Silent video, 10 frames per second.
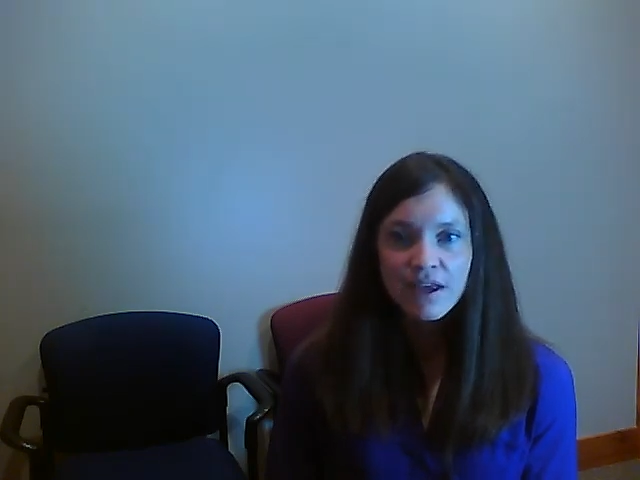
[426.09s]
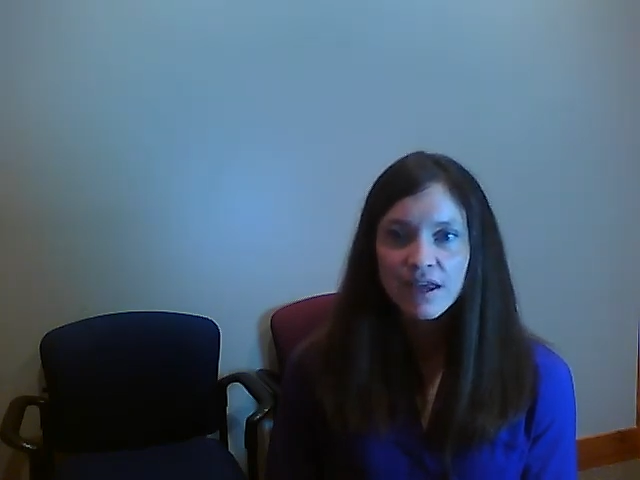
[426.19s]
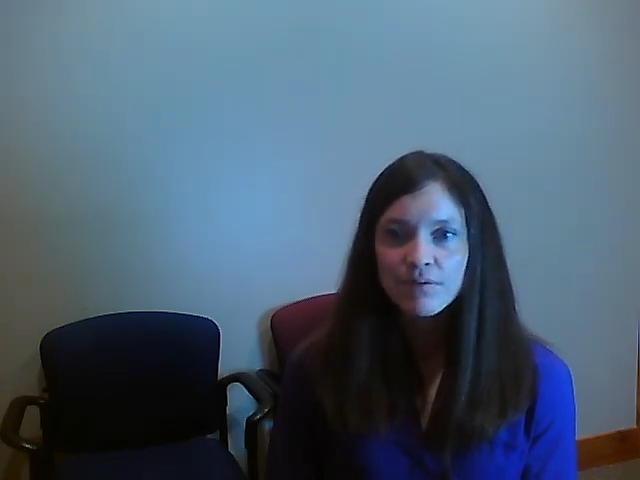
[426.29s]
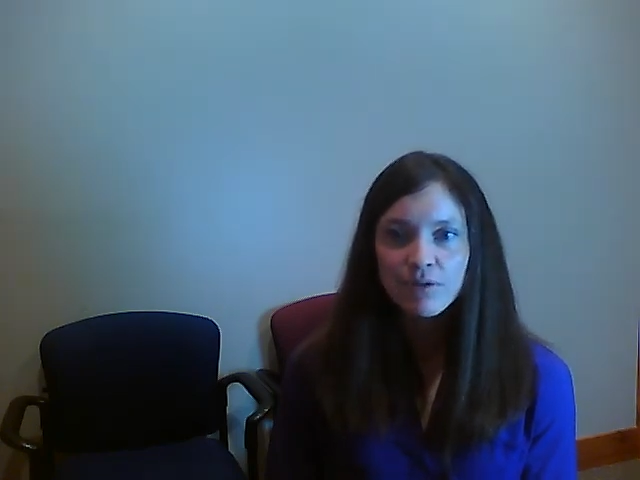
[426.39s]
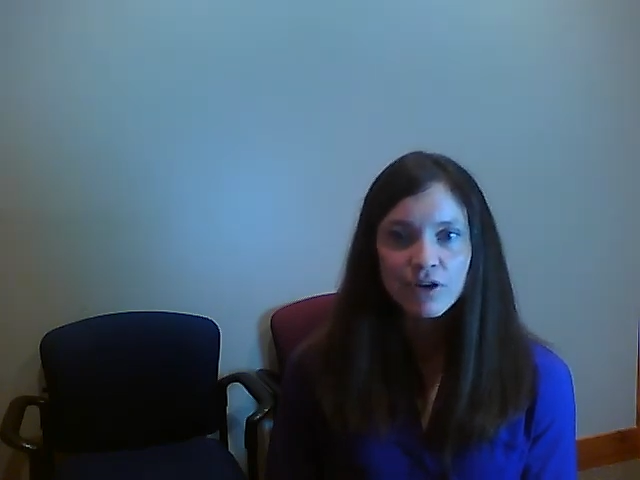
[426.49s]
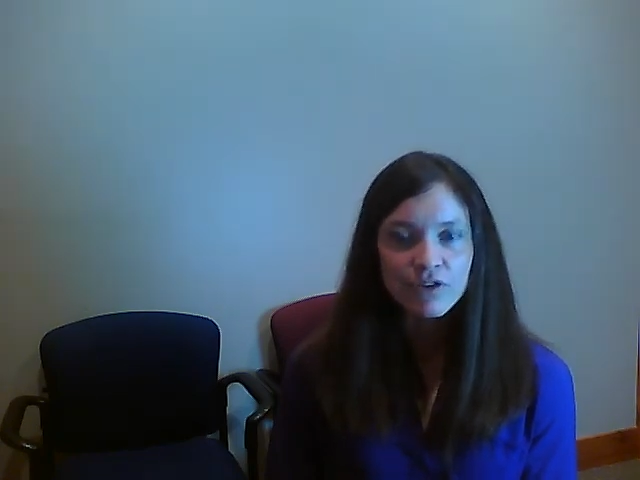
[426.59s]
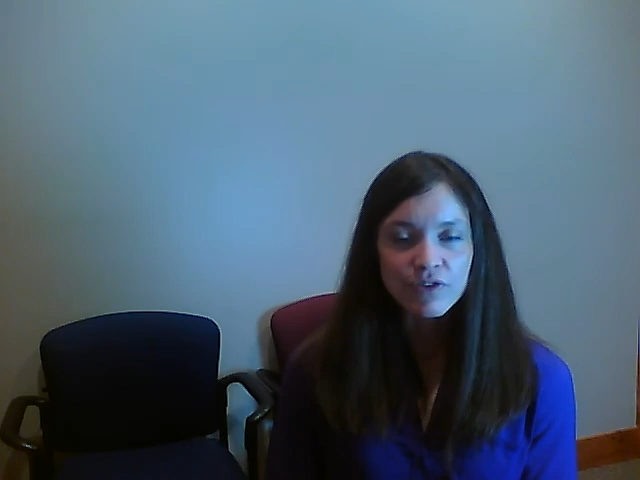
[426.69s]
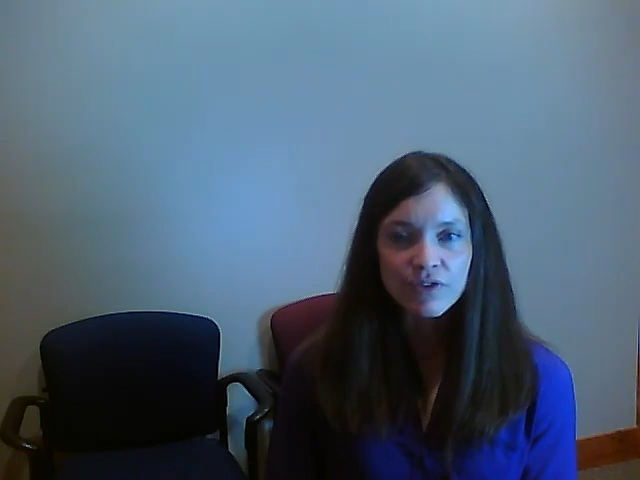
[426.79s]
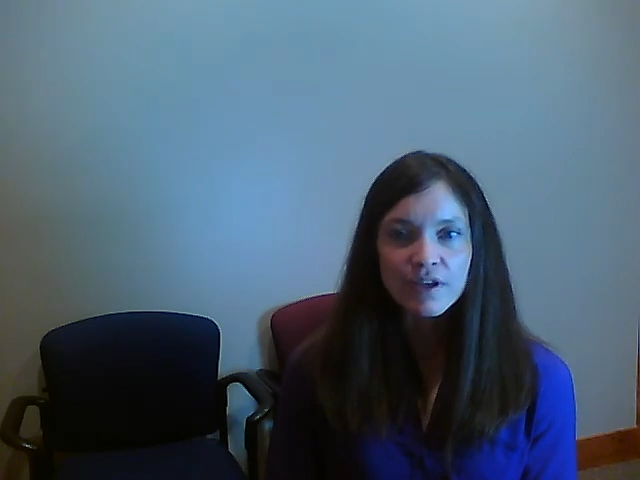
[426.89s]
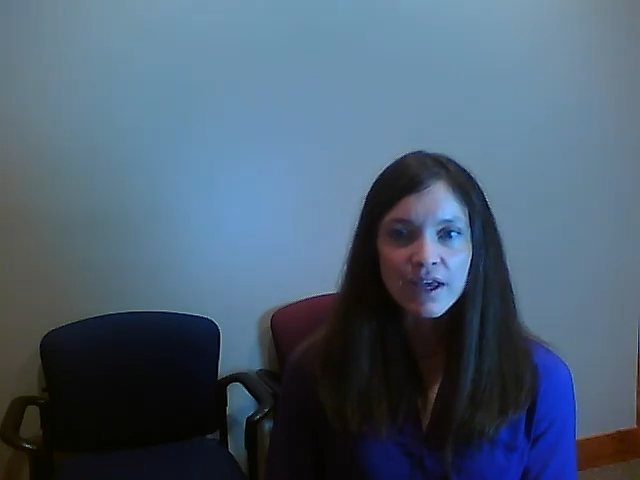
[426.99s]

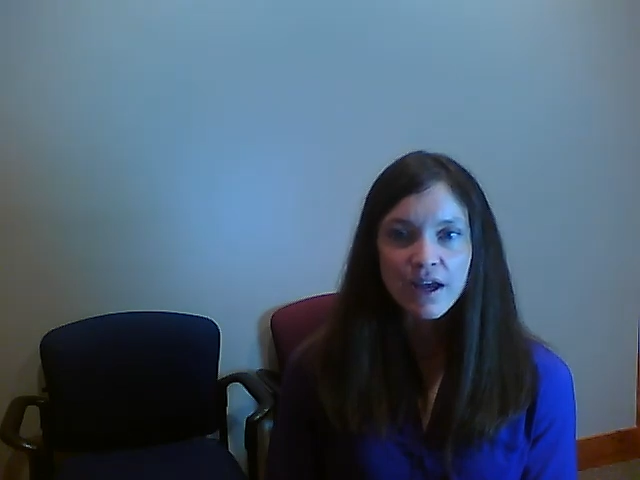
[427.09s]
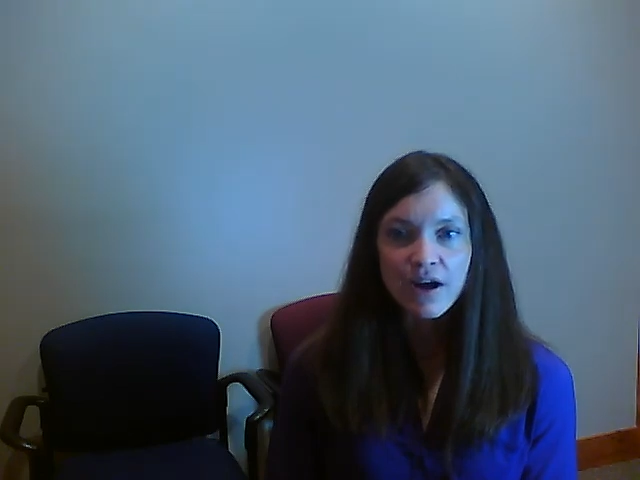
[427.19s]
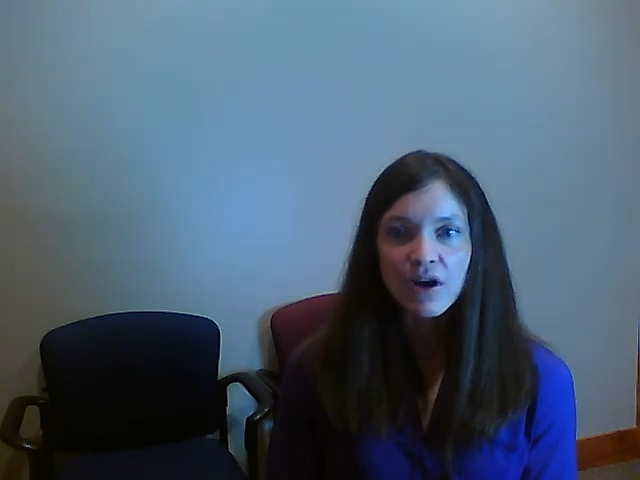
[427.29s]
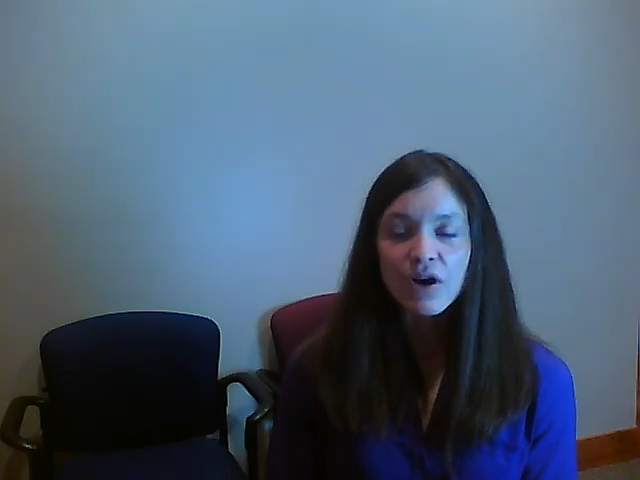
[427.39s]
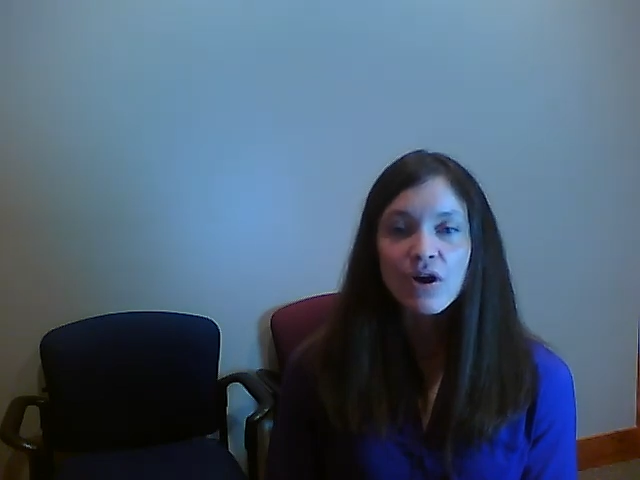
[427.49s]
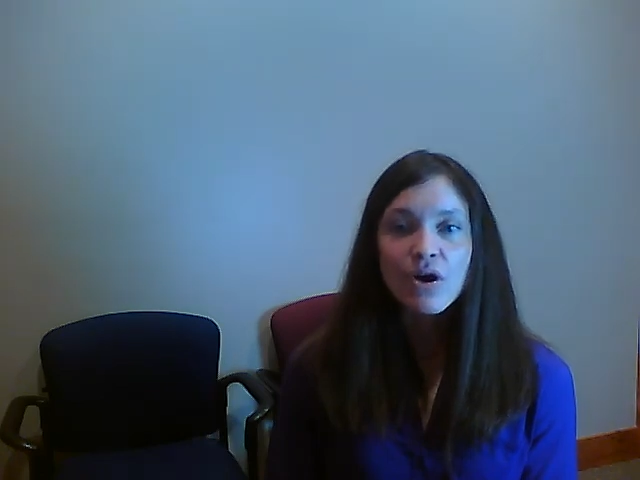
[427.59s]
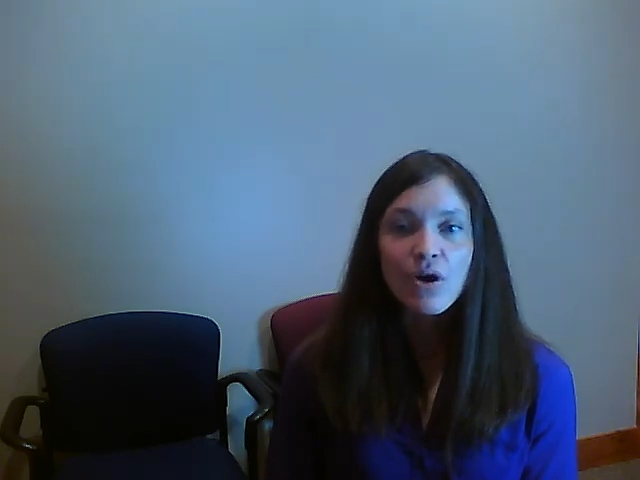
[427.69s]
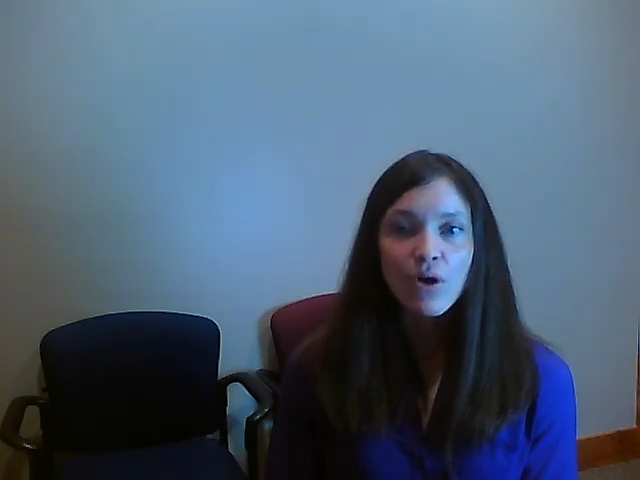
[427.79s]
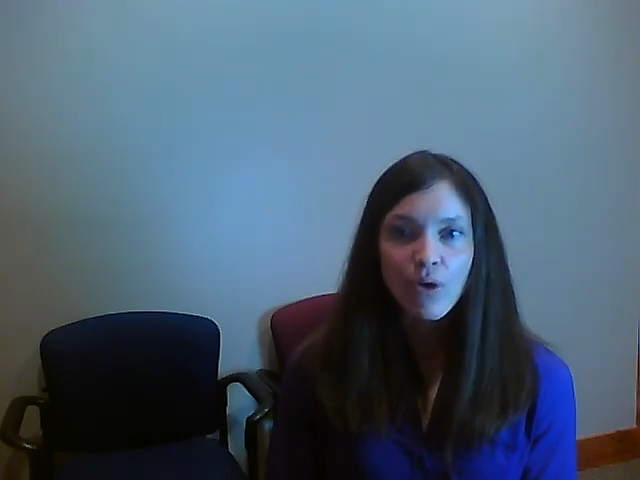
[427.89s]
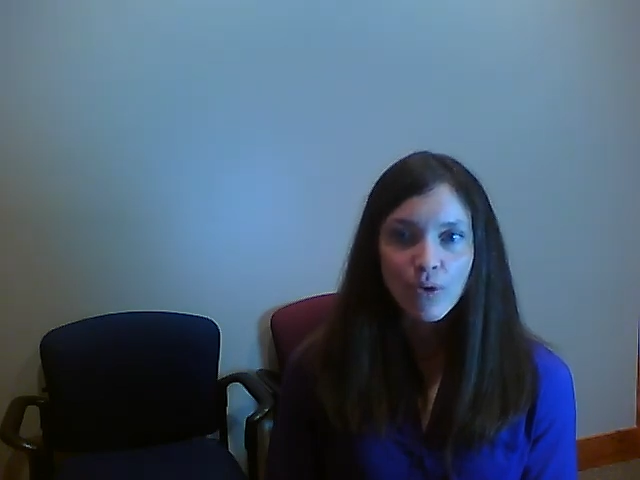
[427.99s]
emergency care
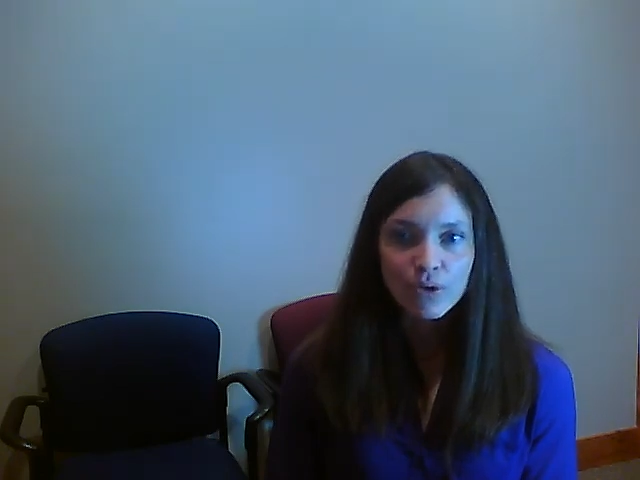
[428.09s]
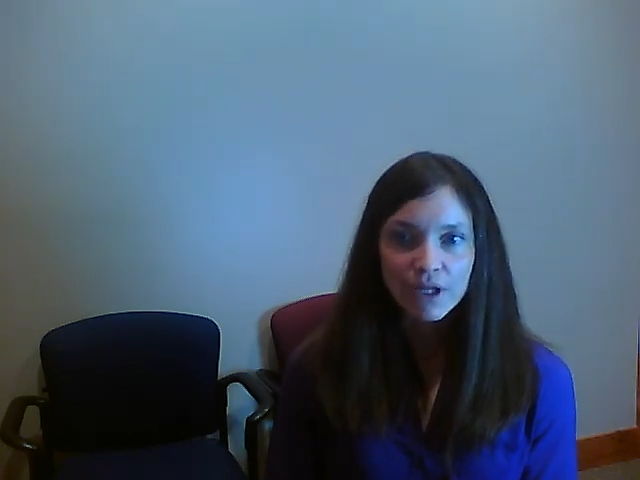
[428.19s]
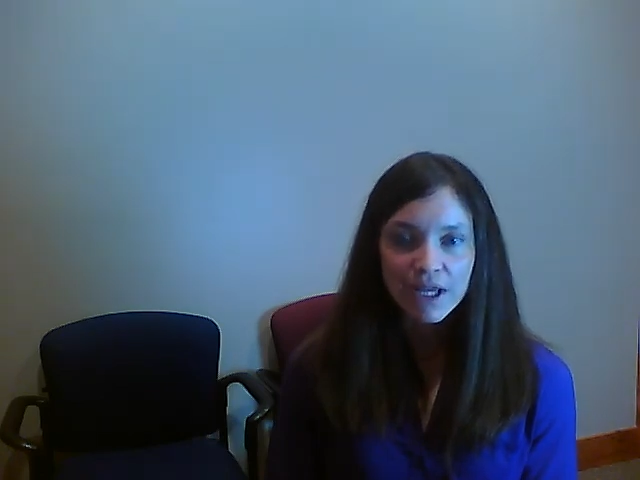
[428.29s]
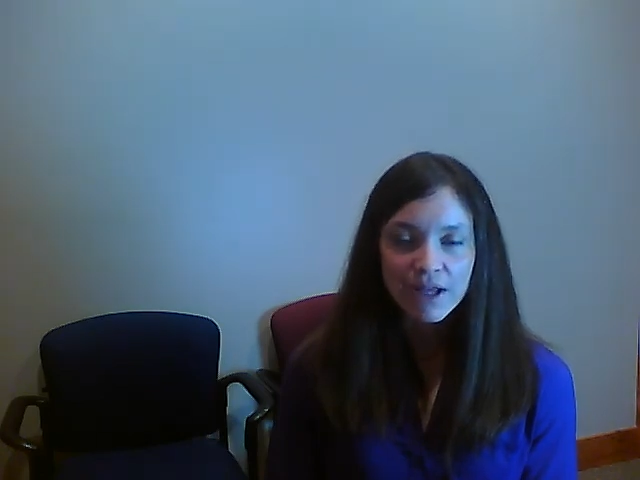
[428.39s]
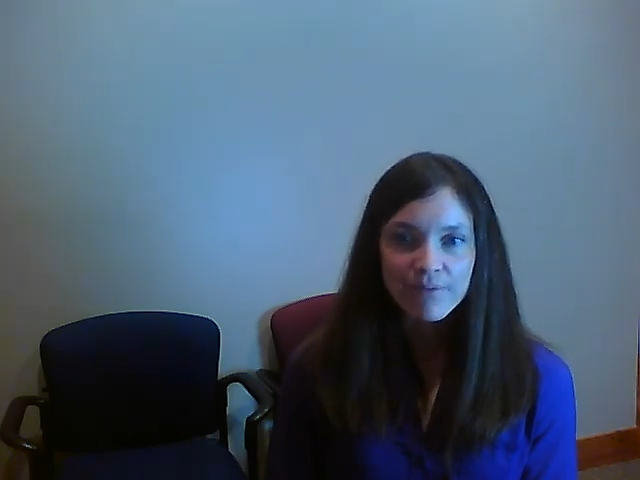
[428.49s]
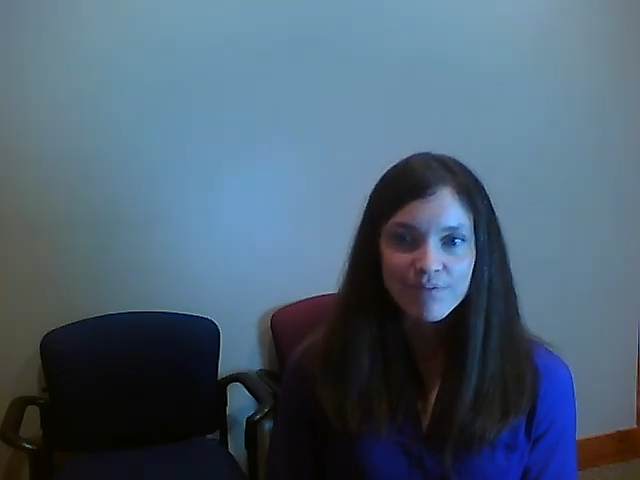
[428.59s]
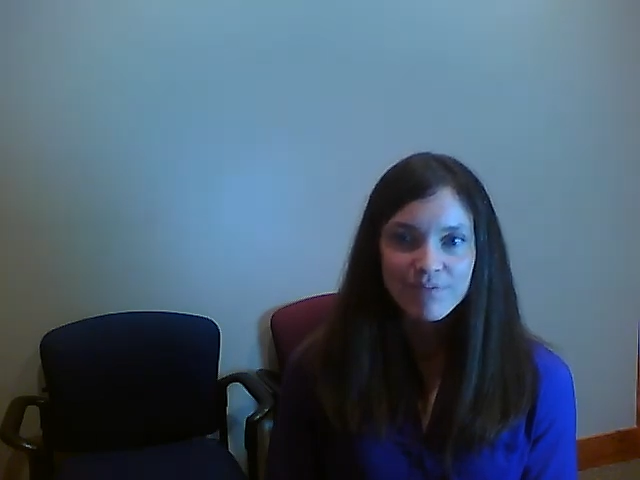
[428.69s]
only.